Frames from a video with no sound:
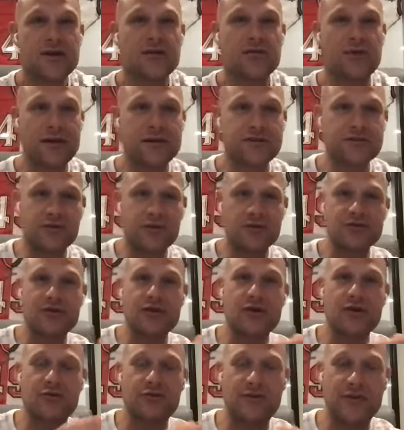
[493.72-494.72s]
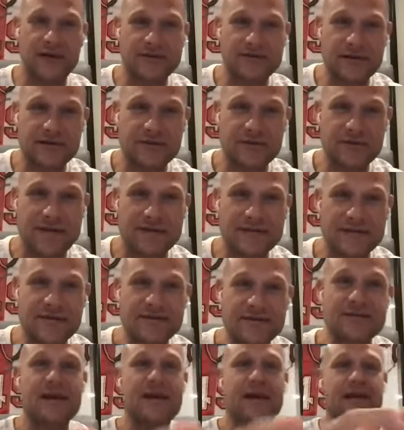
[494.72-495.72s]
right? So those are your fixed
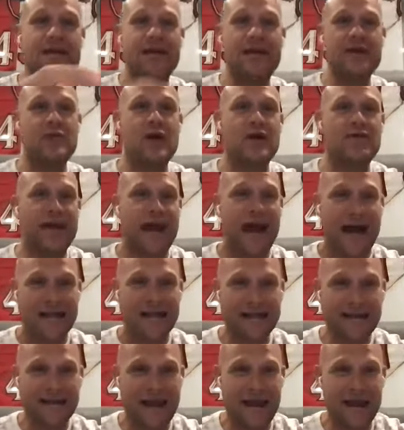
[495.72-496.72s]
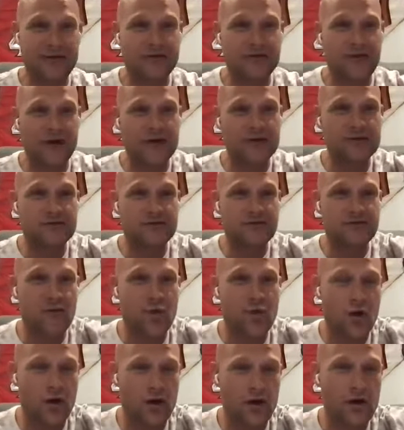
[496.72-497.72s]
expenses. Then you have to allocate funds
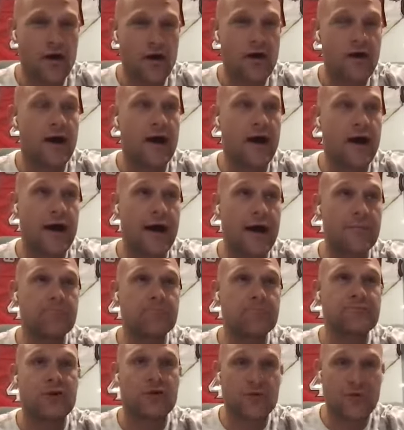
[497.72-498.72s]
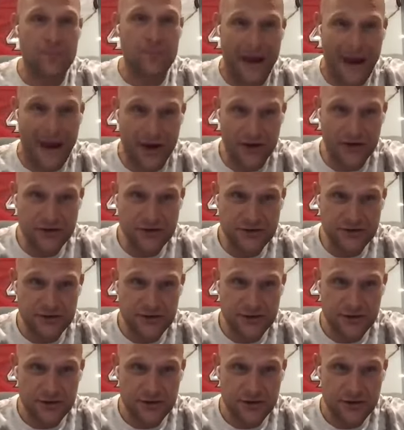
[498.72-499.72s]
for um, repairs,
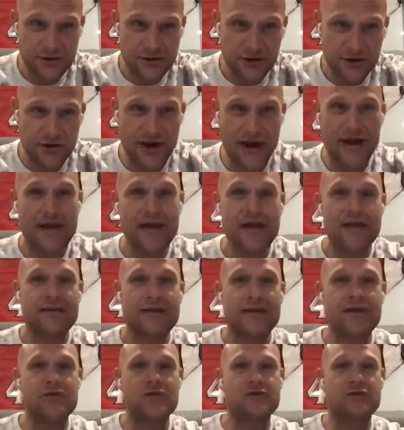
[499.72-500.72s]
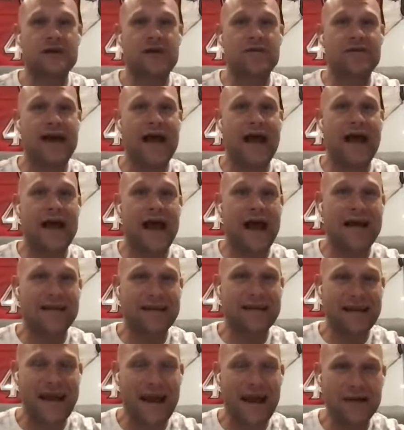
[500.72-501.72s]
okay? Then you also have to
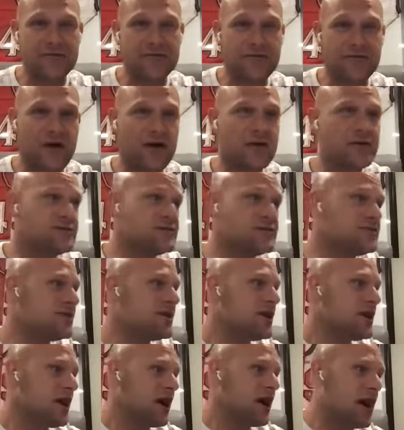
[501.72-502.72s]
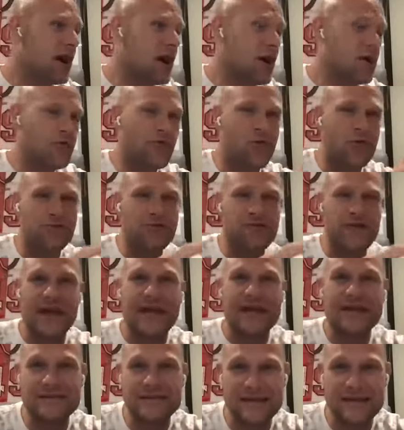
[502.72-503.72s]
allocate funds uh, for
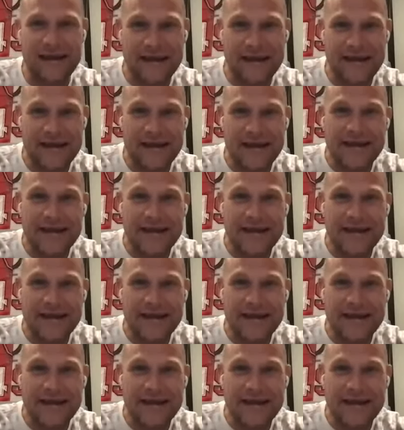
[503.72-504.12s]
vacancy.